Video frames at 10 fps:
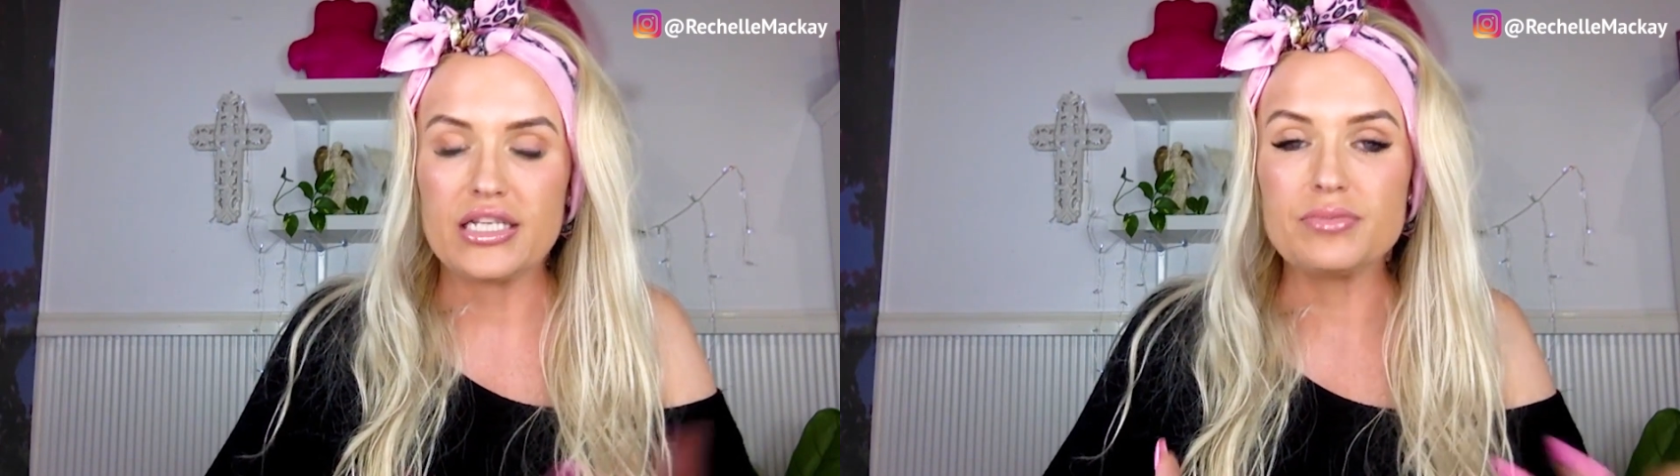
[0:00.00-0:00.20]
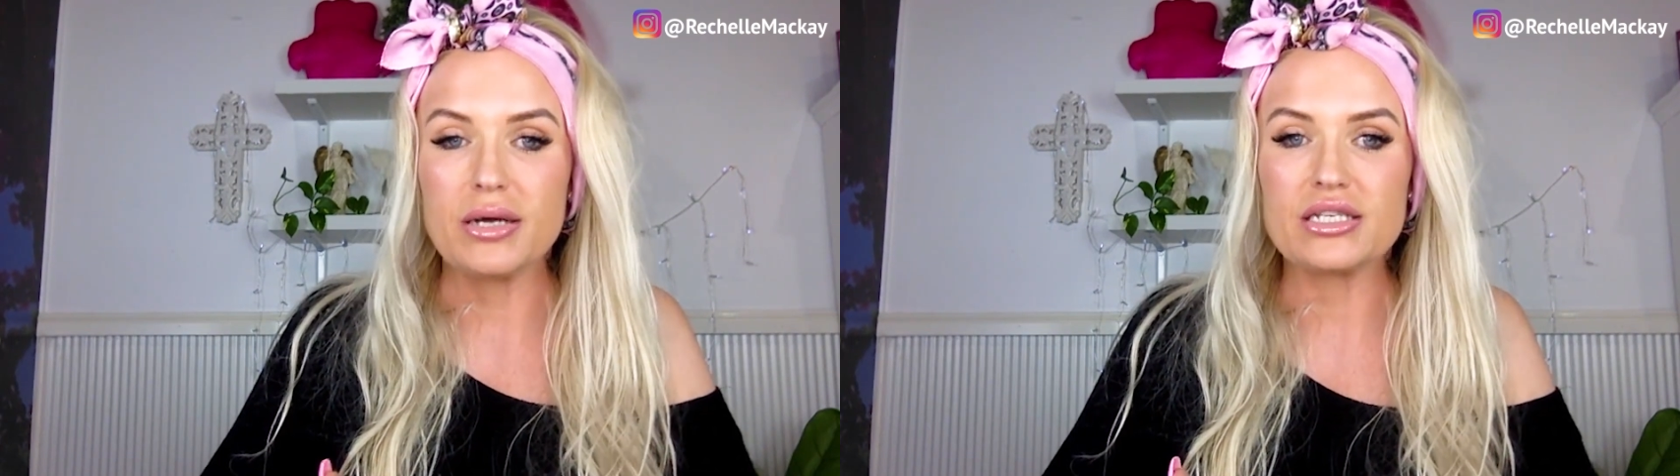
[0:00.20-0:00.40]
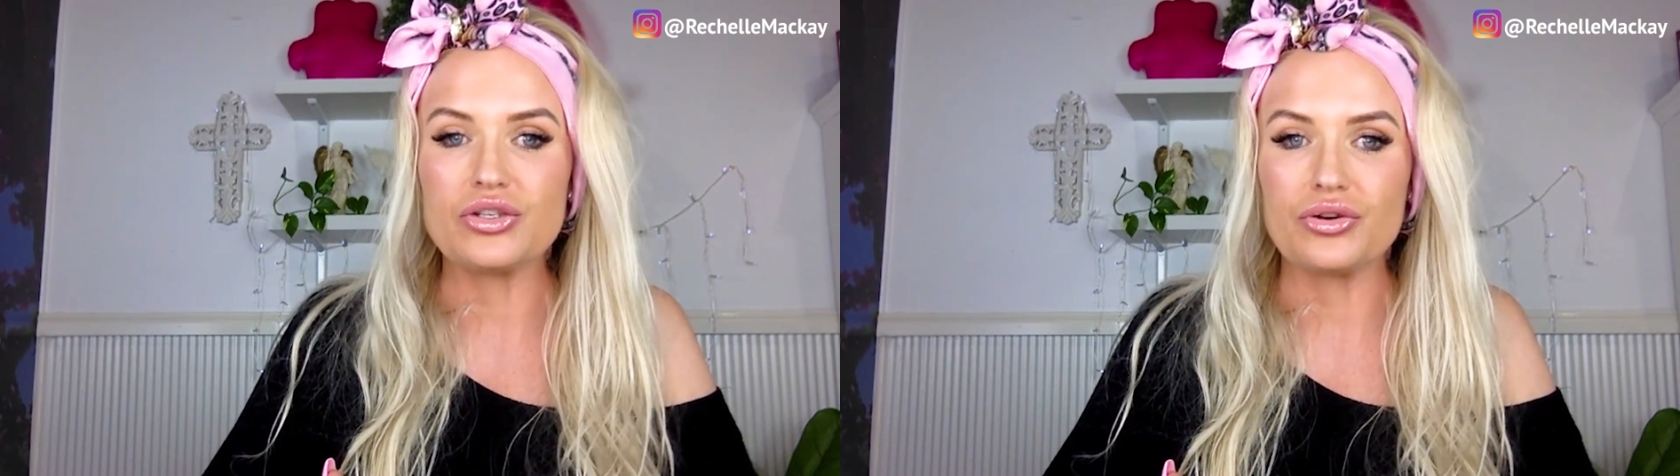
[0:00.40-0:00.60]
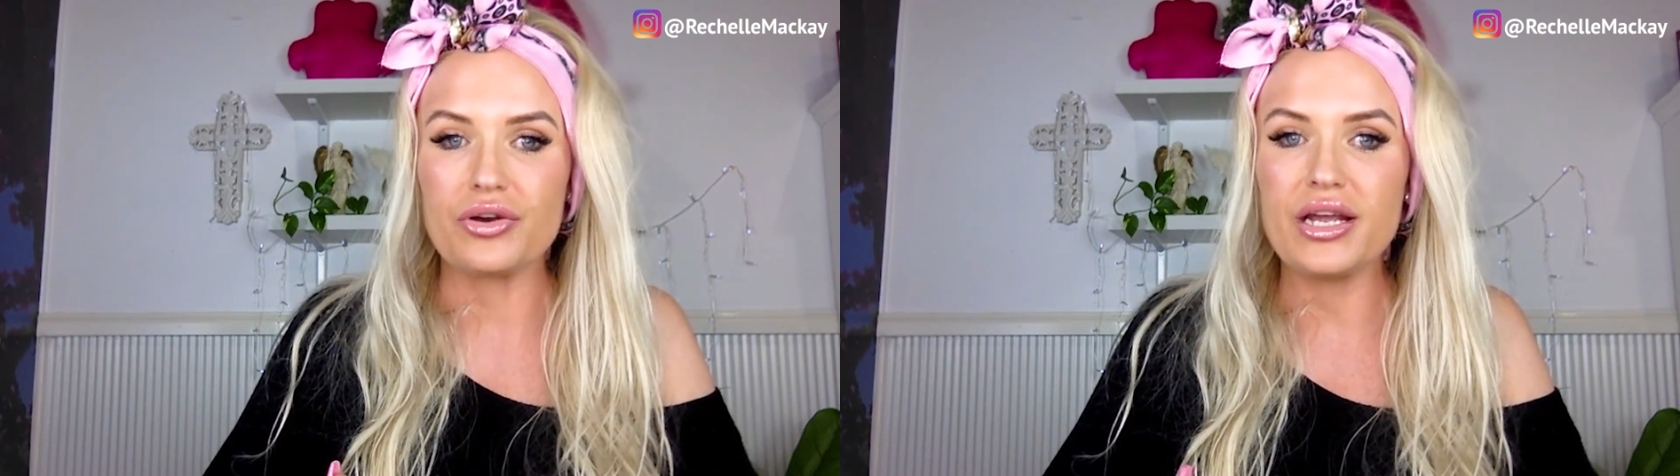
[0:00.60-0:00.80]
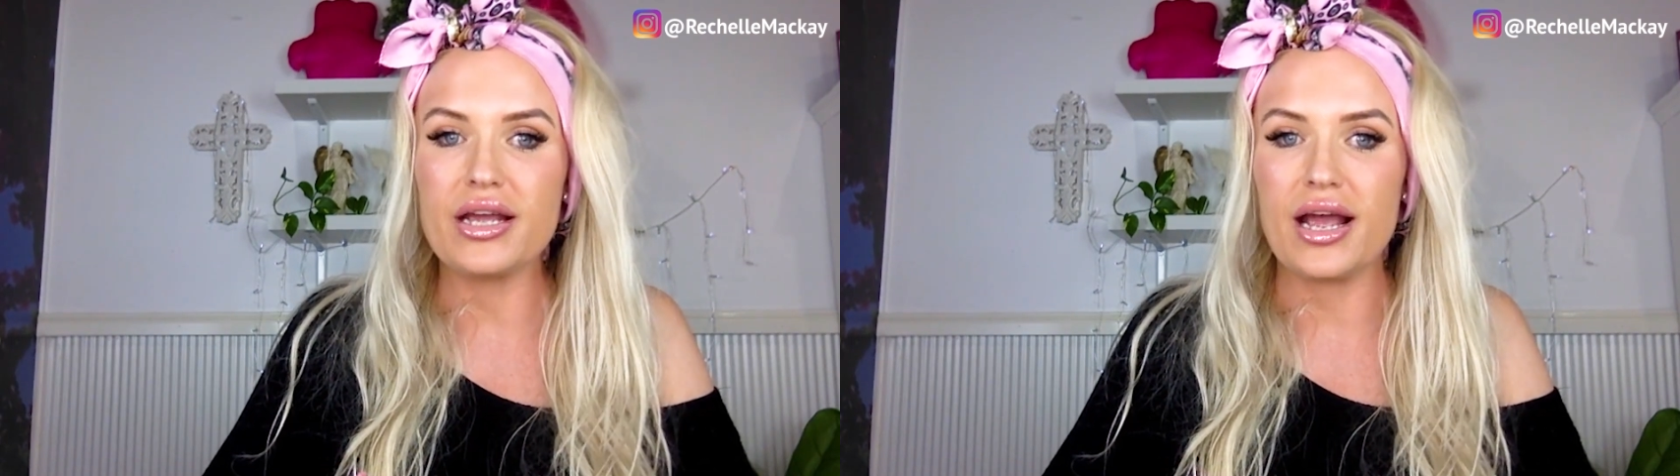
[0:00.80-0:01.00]
it's my
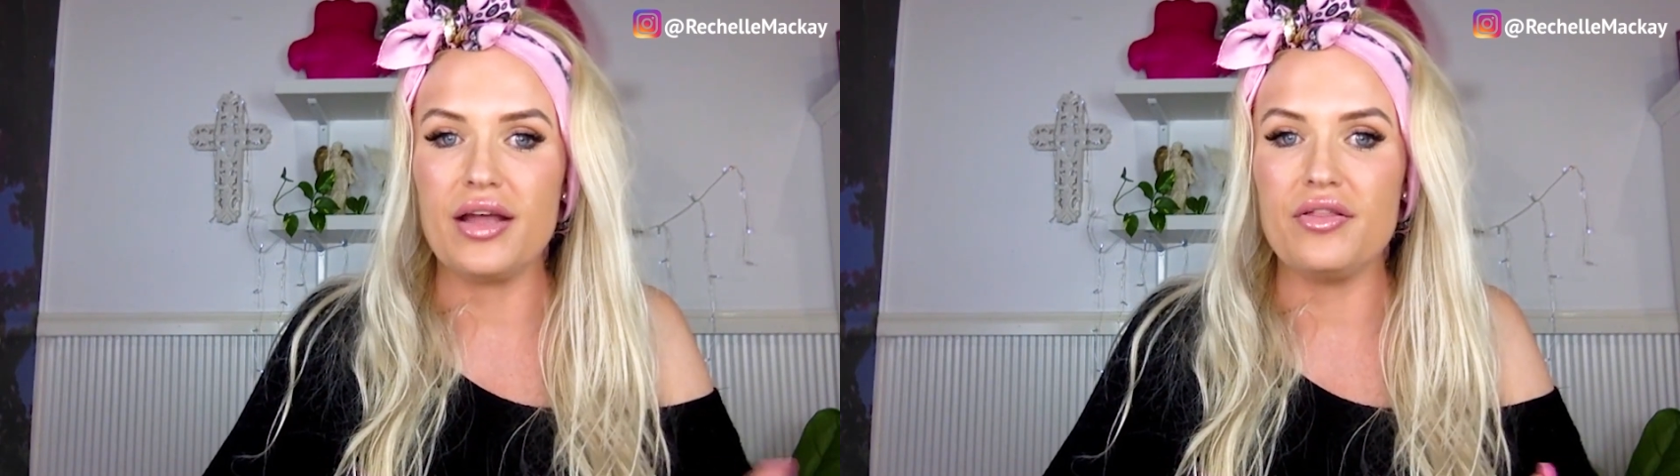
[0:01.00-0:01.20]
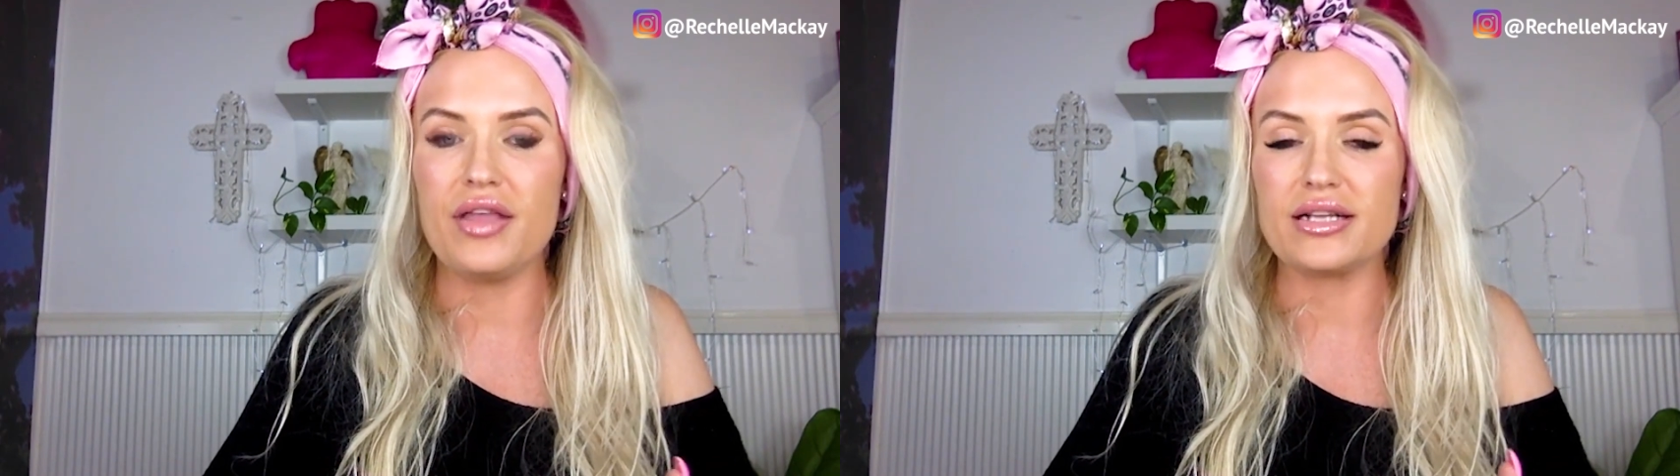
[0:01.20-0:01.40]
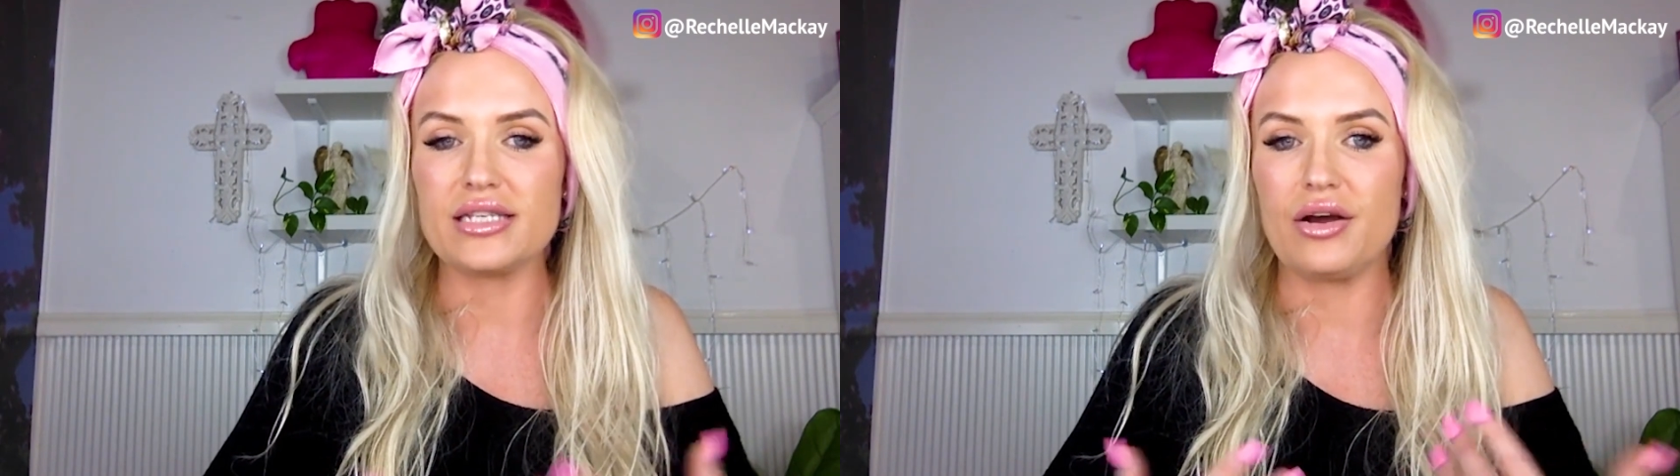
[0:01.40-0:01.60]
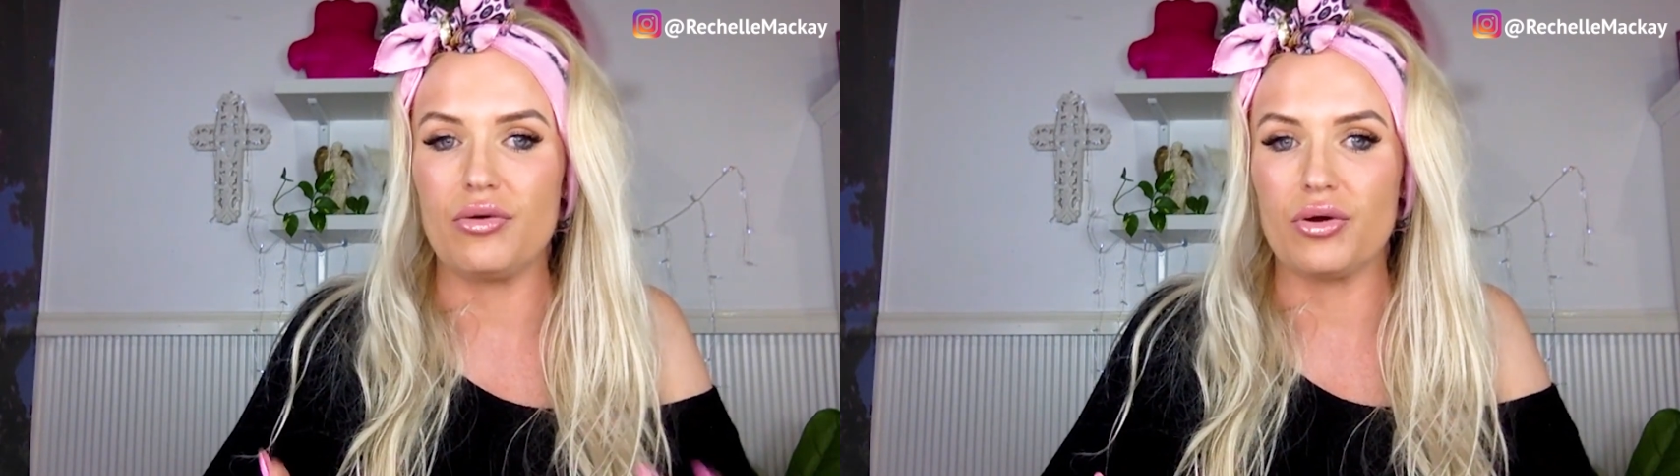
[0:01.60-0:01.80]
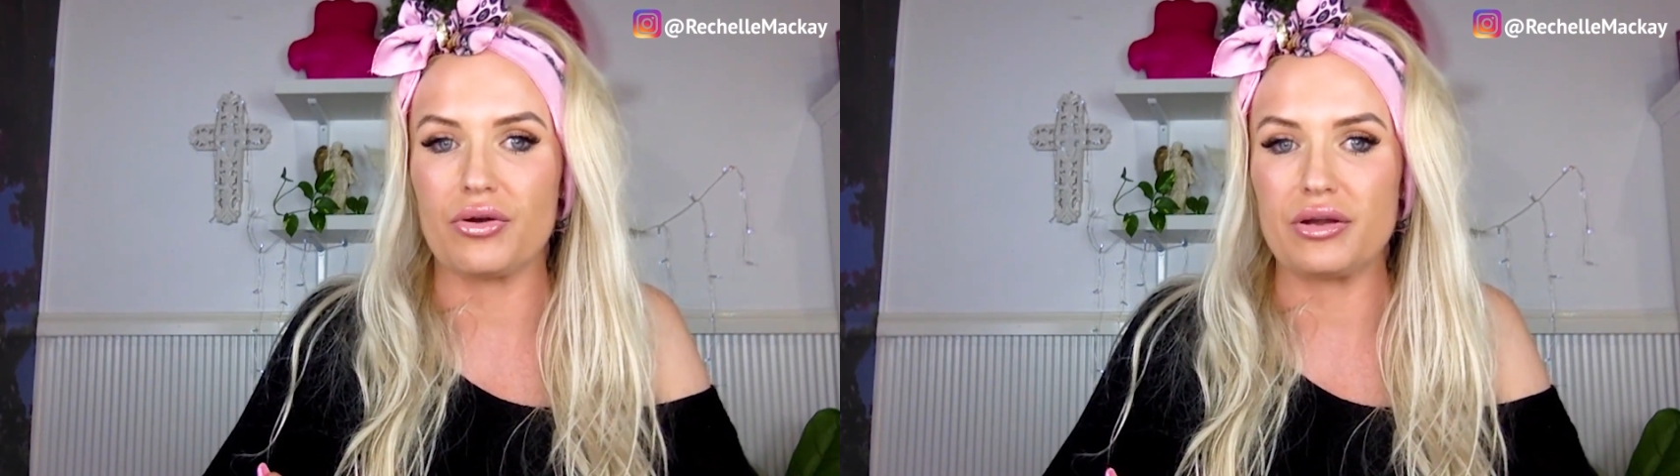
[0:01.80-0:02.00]
story, and that's how I want